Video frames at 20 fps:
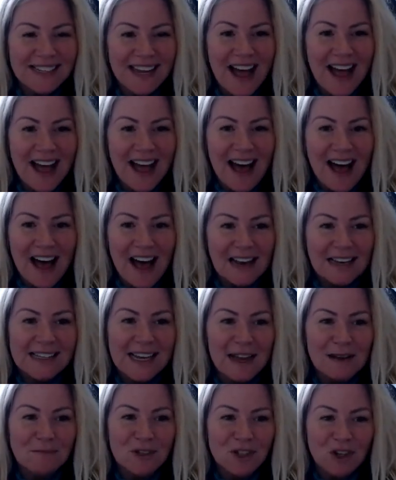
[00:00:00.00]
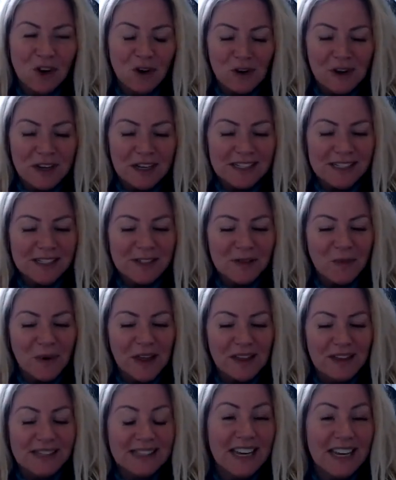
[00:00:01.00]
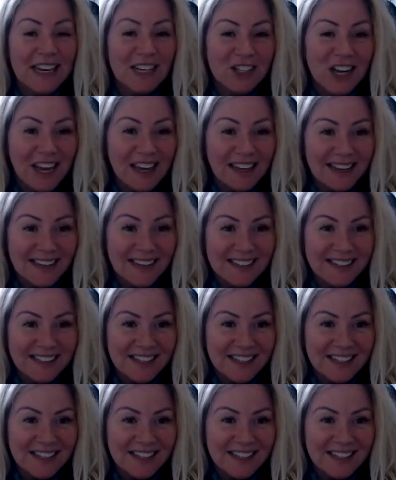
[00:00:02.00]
and I'm joined with Sarah Jenkins,